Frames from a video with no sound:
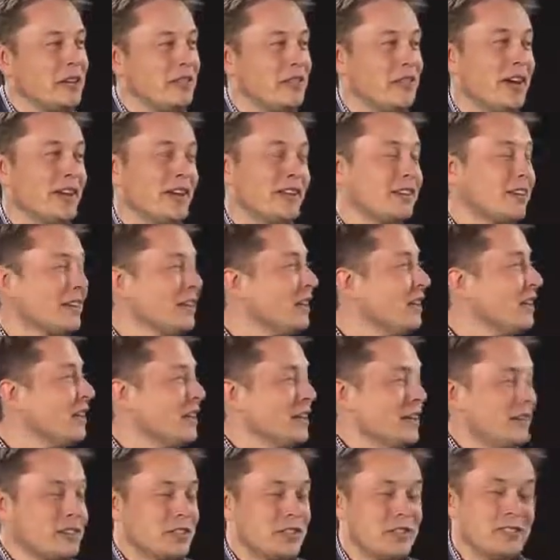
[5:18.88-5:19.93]
In fact,
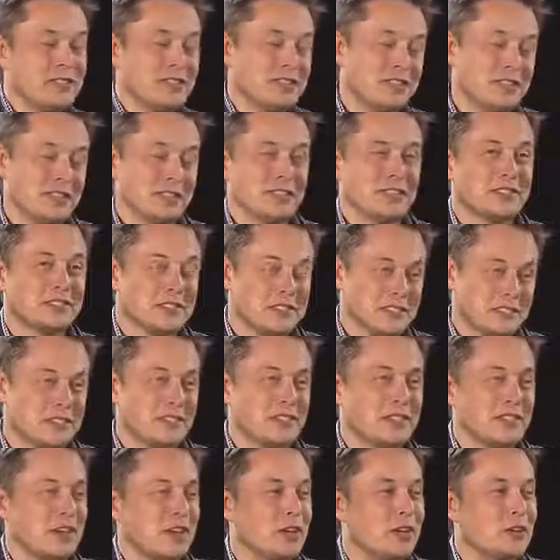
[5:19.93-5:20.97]
just
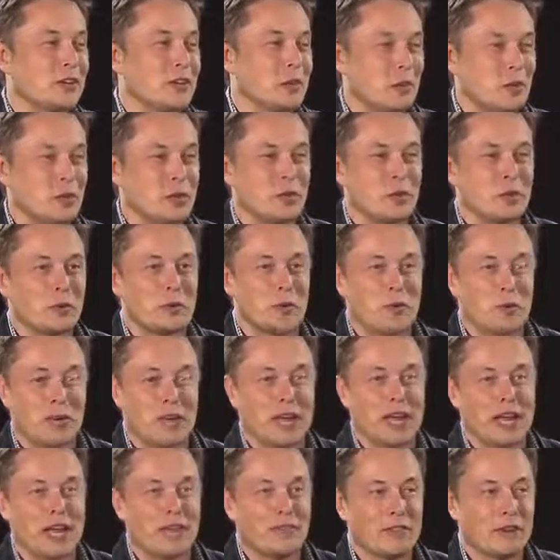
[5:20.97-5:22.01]
we're
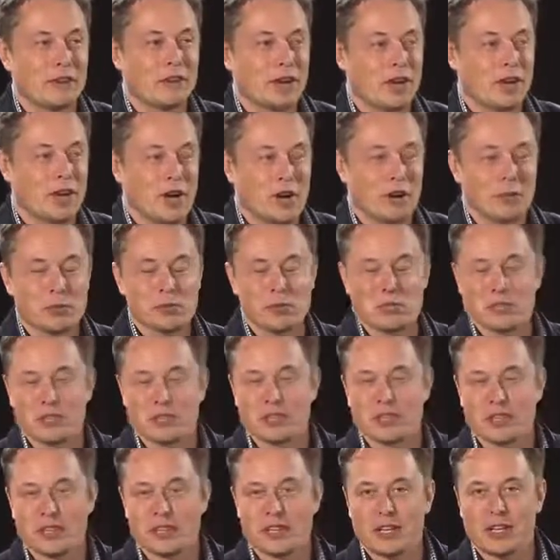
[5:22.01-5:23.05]
going to have an
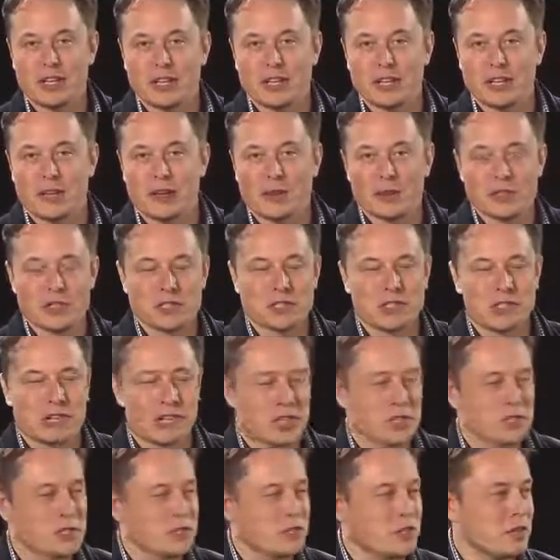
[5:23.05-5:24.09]
option in the option
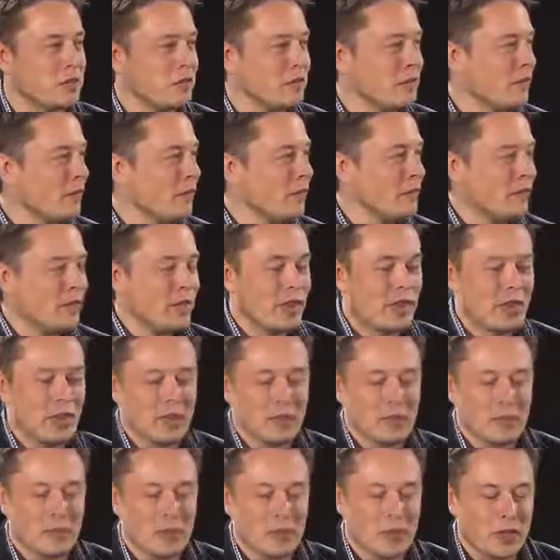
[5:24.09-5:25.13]
selection.
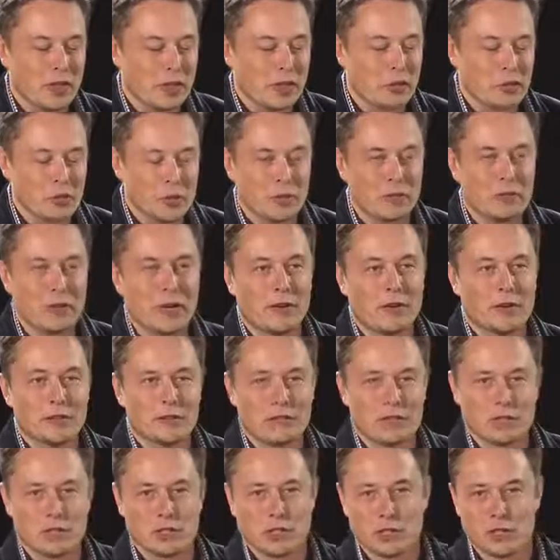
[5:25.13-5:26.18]
You'll be able
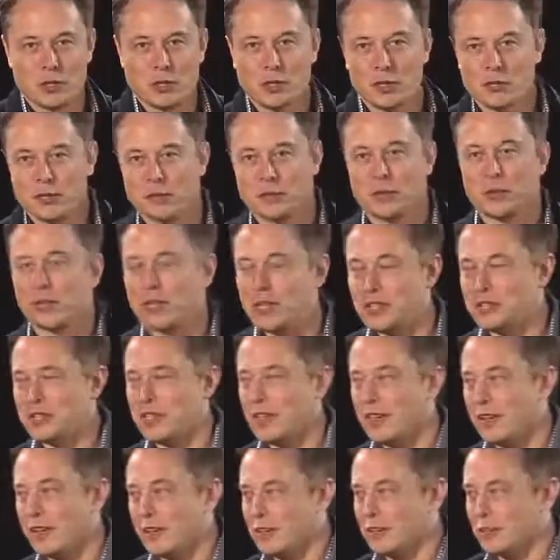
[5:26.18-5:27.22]
to choose 3
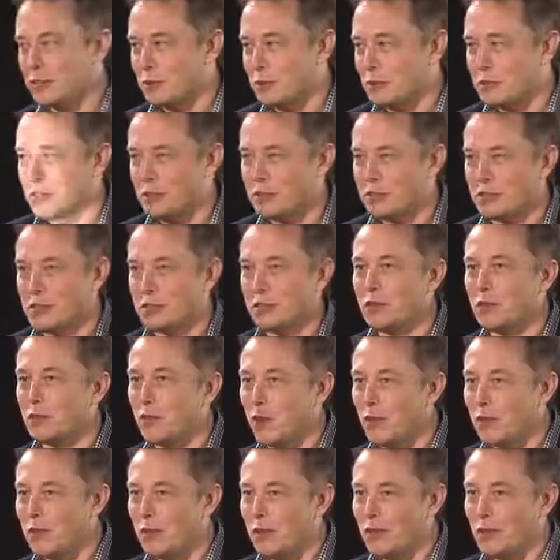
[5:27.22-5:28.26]
settings, which is
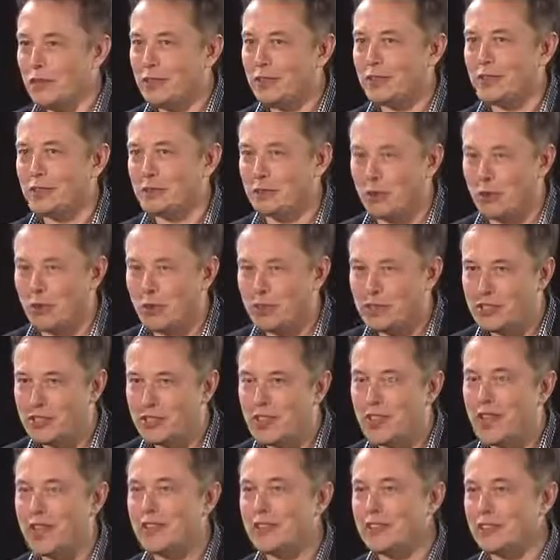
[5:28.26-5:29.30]
normal,
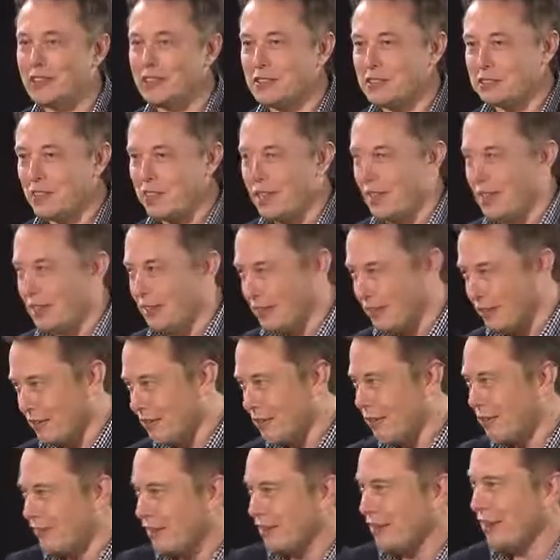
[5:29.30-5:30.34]
sport, and insane.
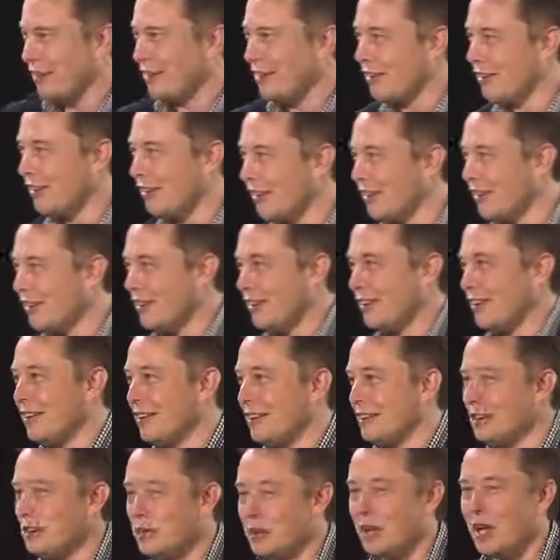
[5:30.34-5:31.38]

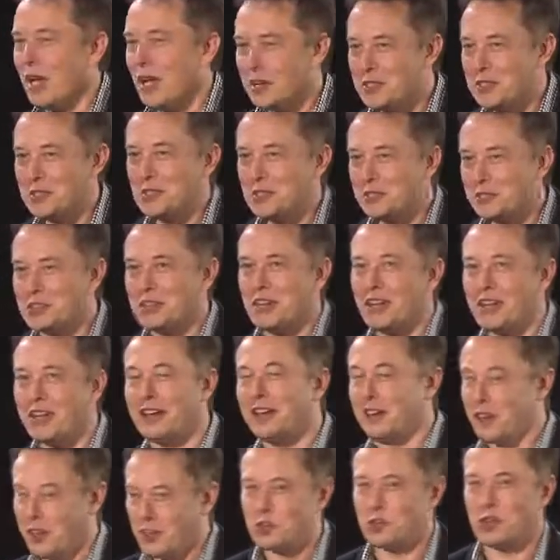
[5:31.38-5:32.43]
It will actually
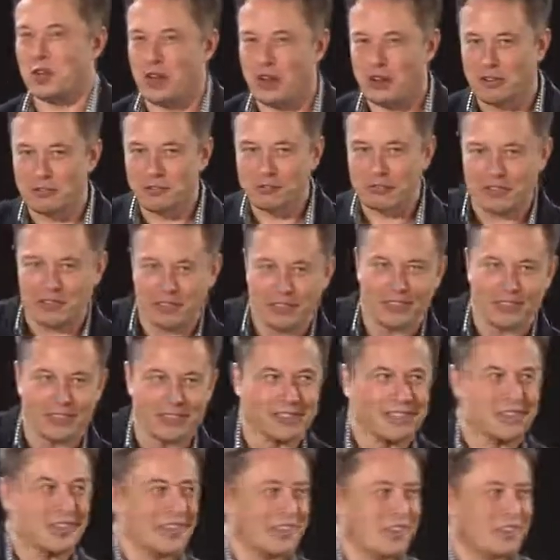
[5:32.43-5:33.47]
say insane.
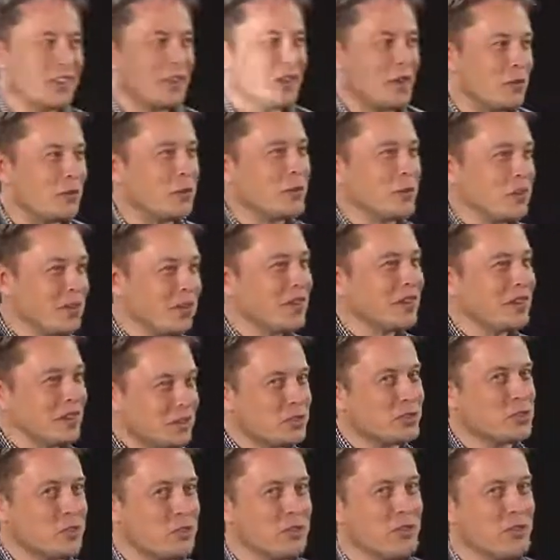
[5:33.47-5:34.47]
It's